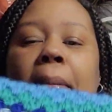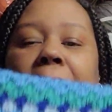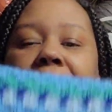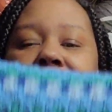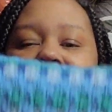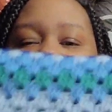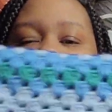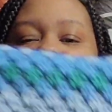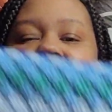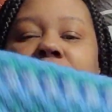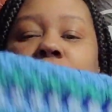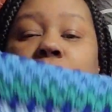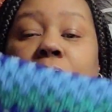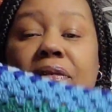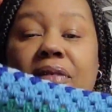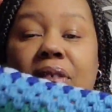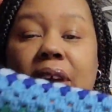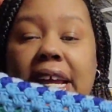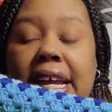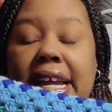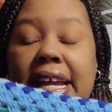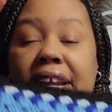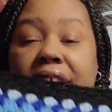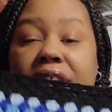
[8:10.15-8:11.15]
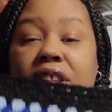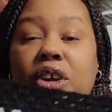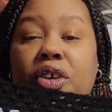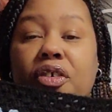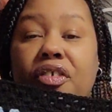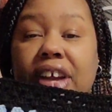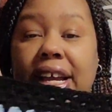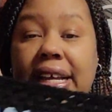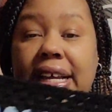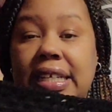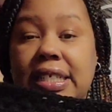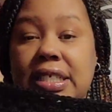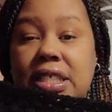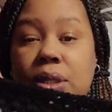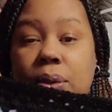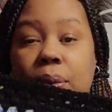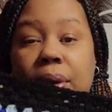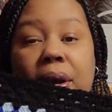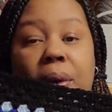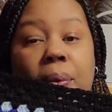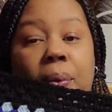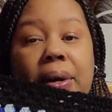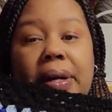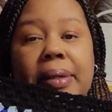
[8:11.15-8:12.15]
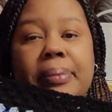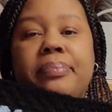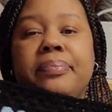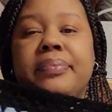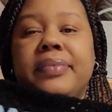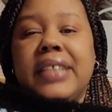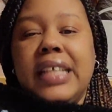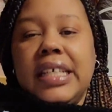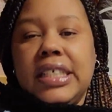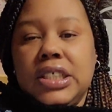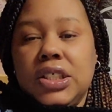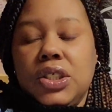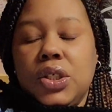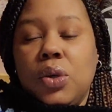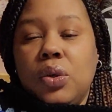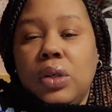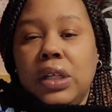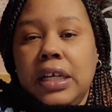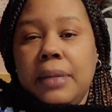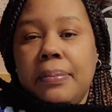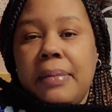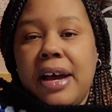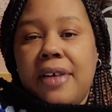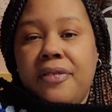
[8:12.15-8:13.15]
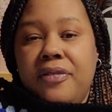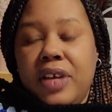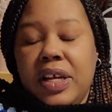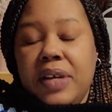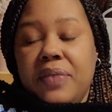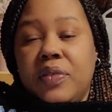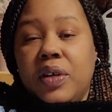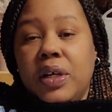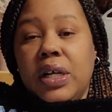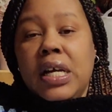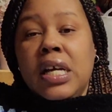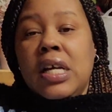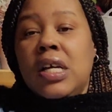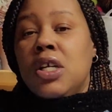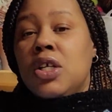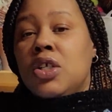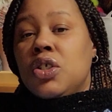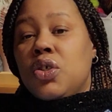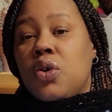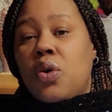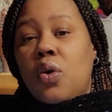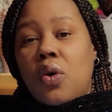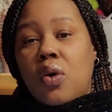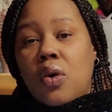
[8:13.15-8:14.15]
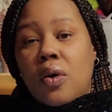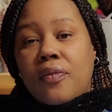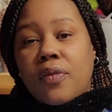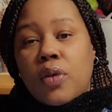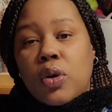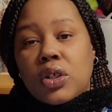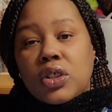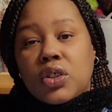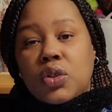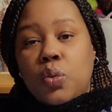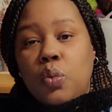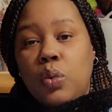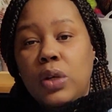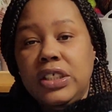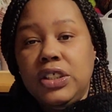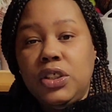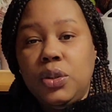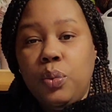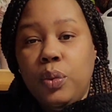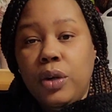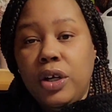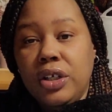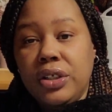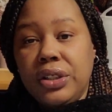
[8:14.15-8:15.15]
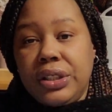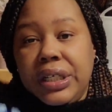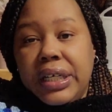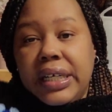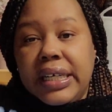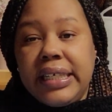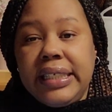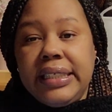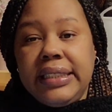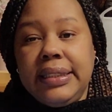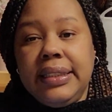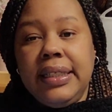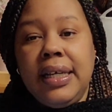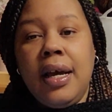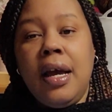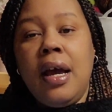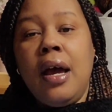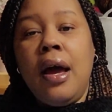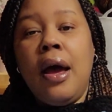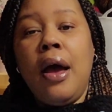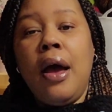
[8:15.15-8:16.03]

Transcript: But this one right here, the granny square one, is totally my favorite. So of course, once we're done